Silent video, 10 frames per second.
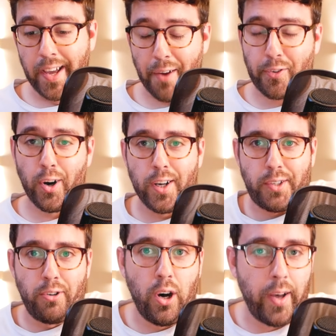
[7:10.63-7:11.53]
Of
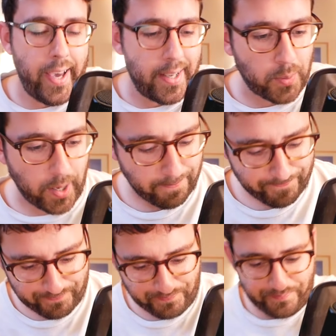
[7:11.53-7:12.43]
course, you're all here as
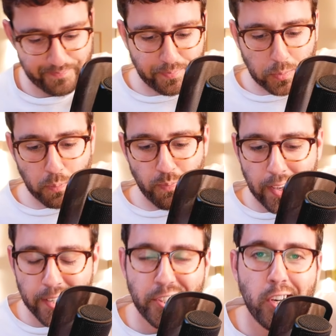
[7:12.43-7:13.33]
well
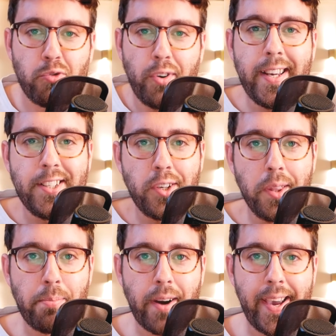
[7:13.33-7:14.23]
because you got Grealish
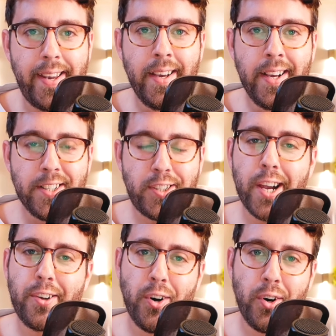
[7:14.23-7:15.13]
on the brain.
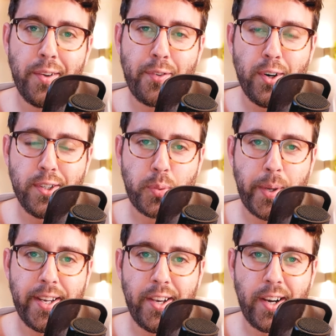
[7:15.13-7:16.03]
Jack Gaughan, of course,
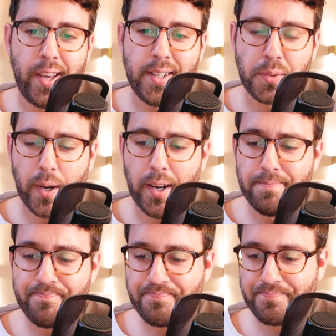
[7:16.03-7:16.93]
tweeted earlier as well,